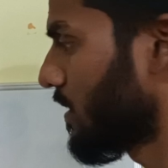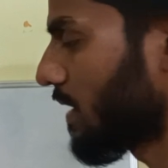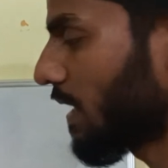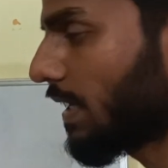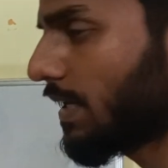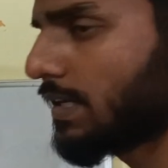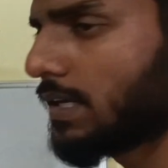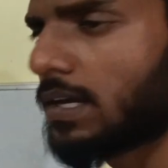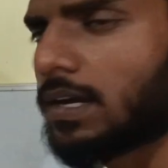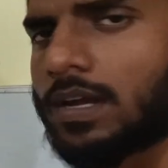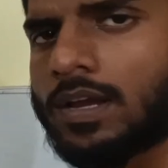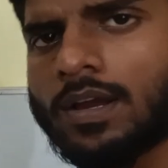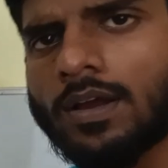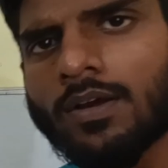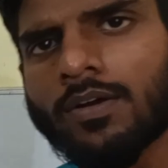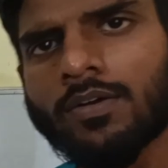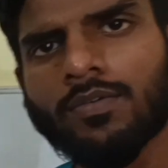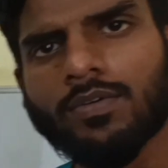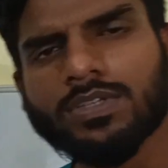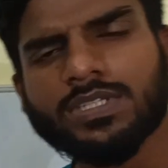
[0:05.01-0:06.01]
right?
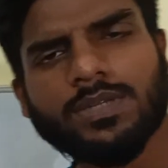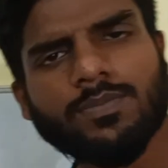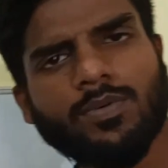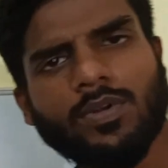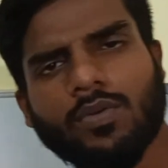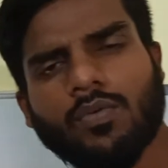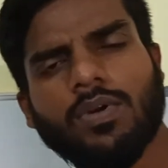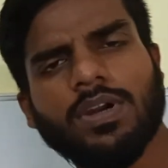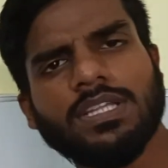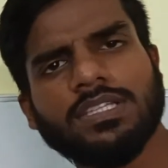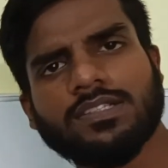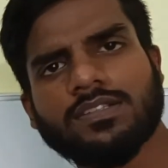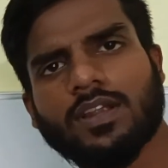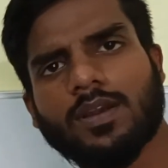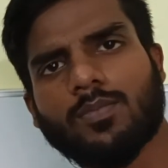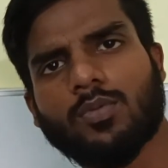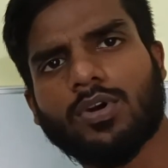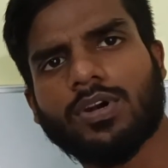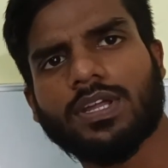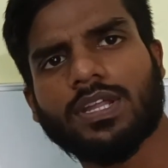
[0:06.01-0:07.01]
First of all, what is null
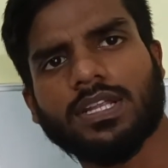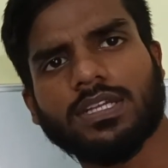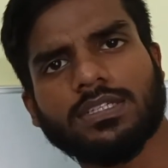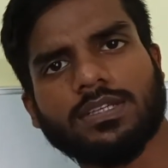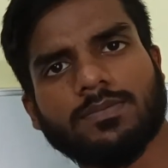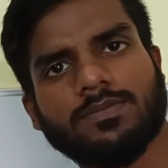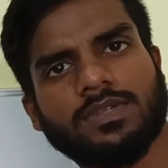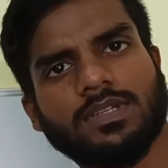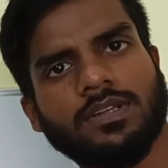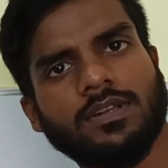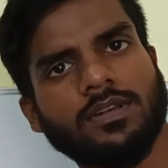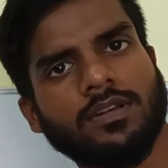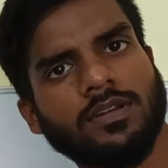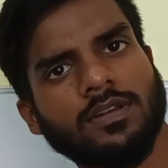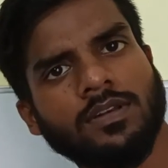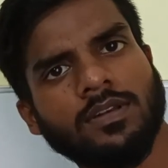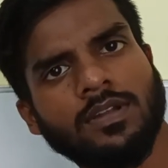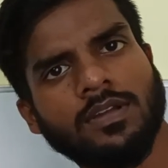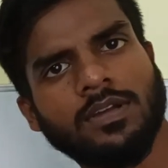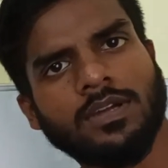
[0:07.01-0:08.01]
pointer exception?
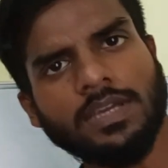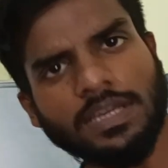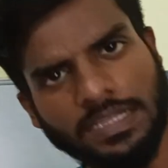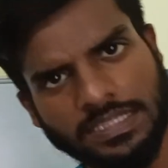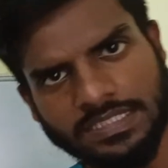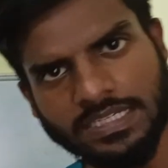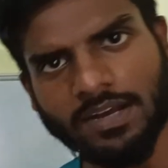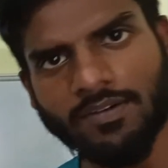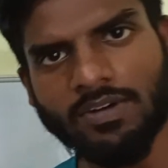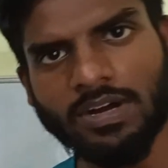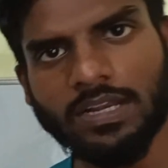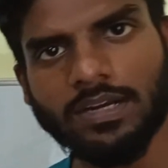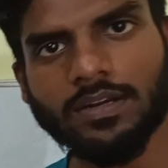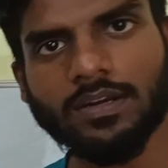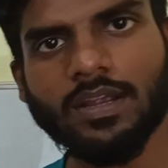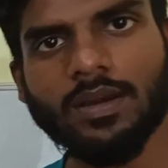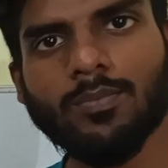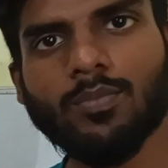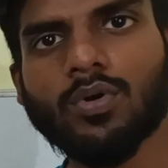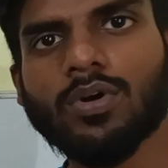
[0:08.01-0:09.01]
In Java,
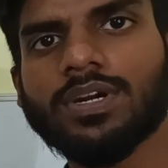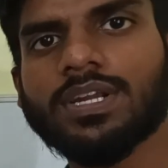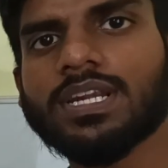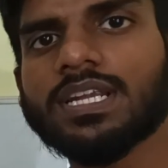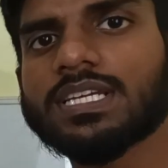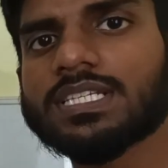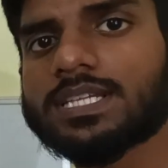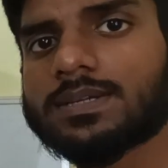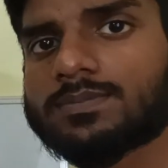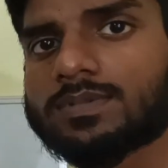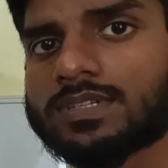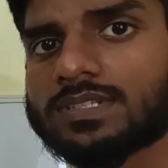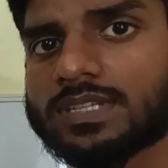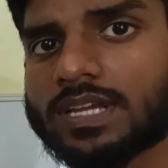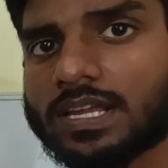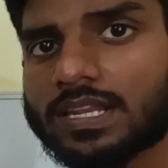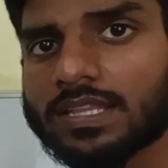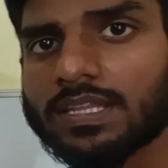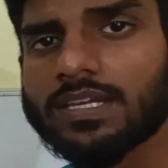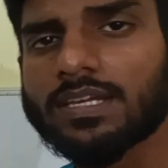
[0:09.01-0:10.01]
null pointer exceptions
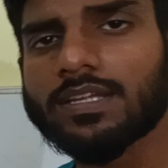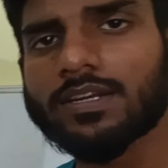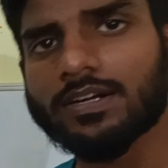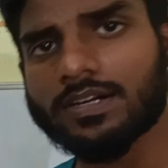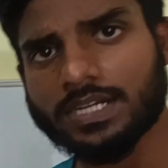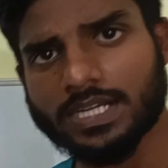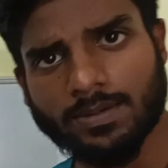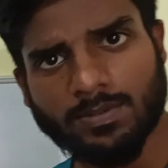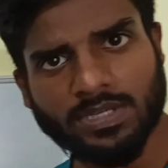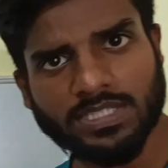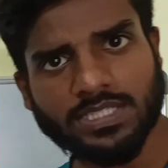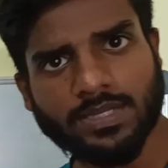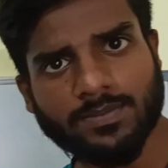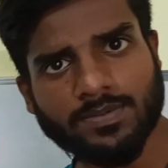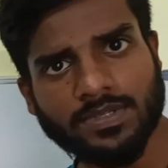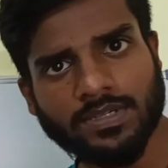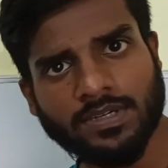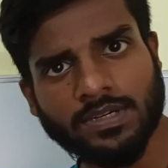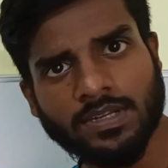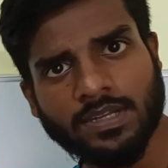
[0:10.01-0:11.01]
are the runtime
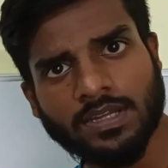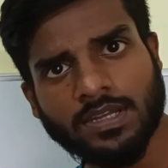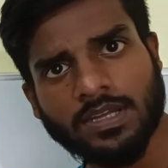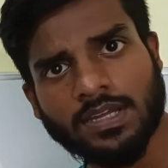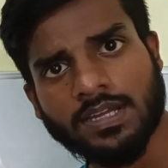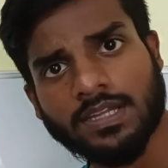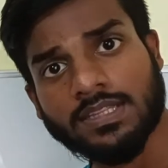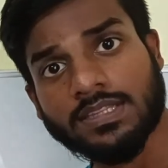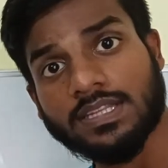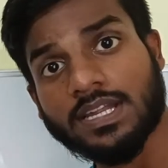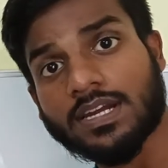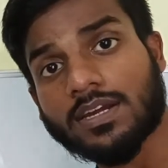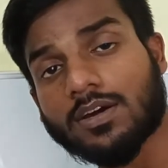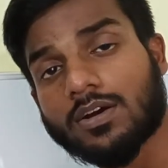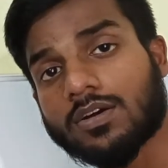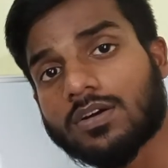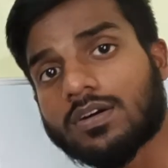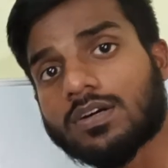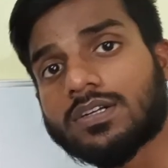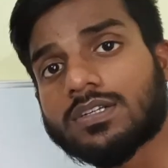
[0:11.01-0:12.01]
exception that
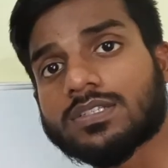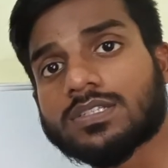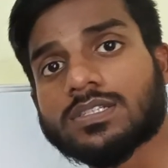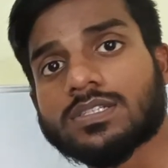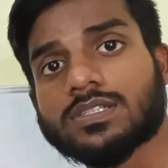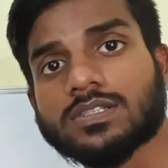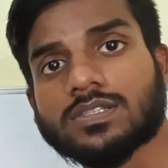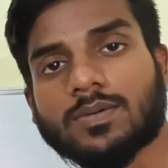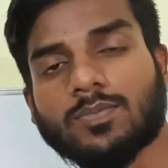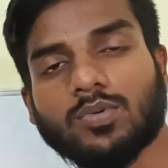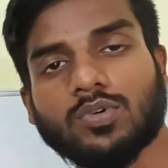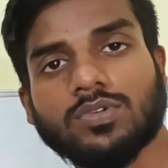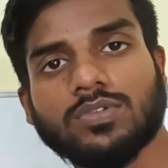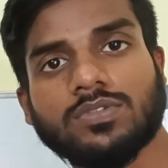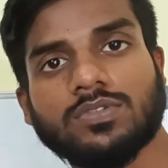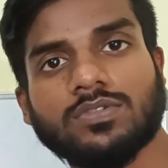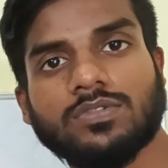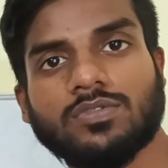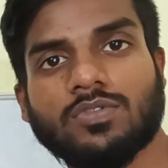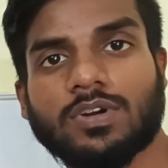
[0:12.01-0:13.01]
occurs
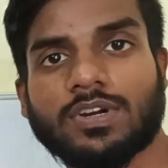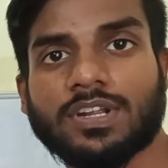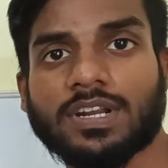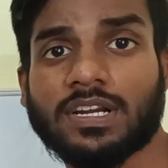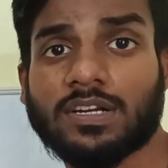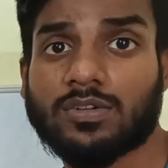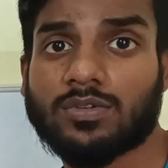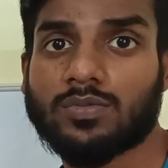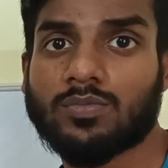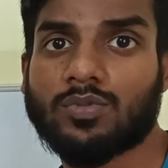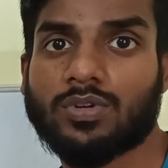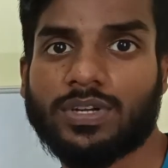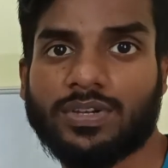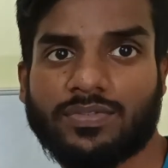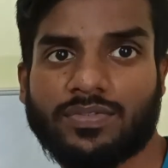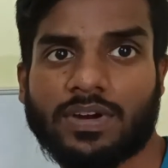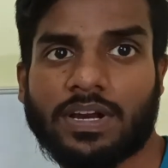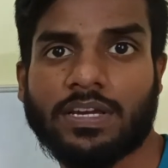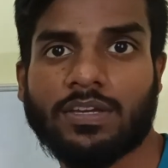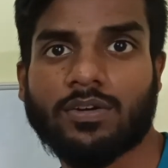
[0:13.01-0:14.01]
suppose you are trying to
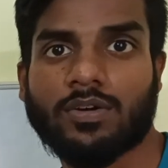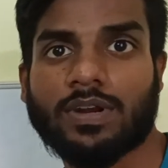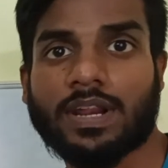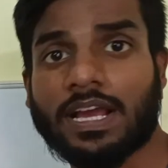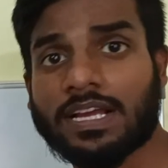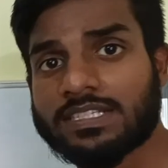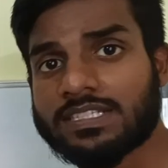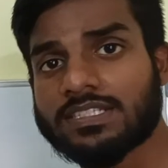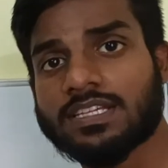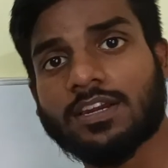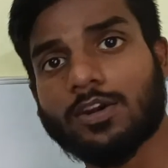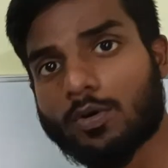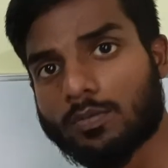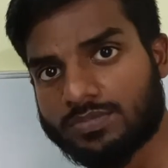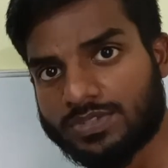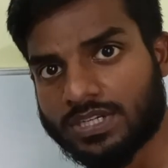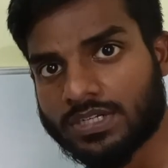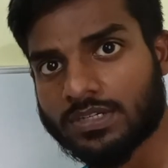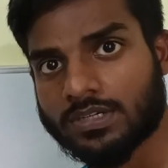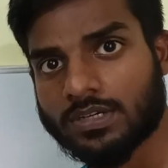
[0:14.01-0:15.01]
modify or access an
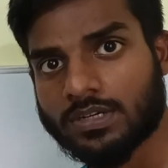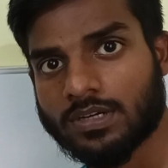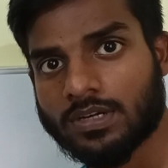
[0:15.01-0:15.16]
object,